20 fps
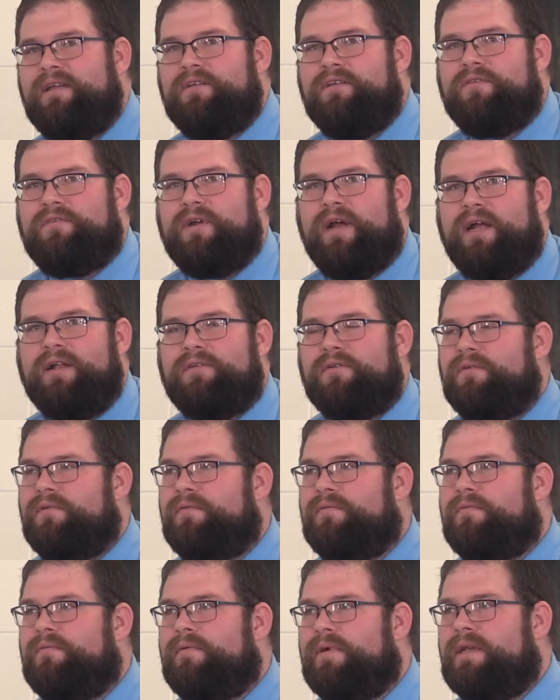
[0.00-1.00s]
and you try to
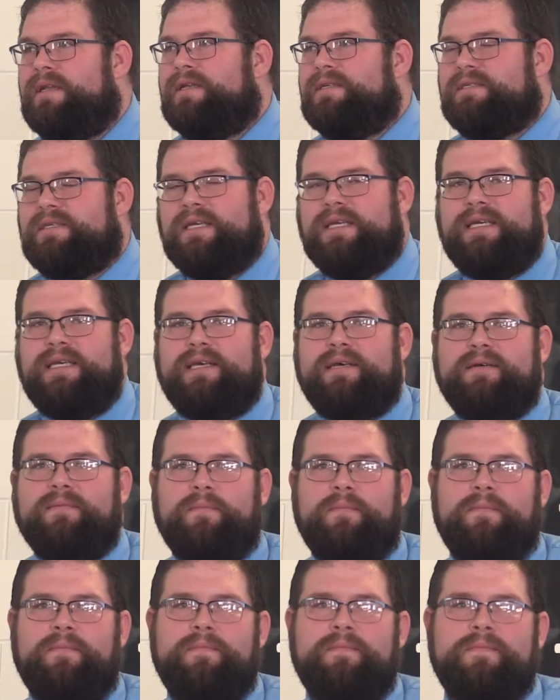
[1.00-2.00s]
witness to him.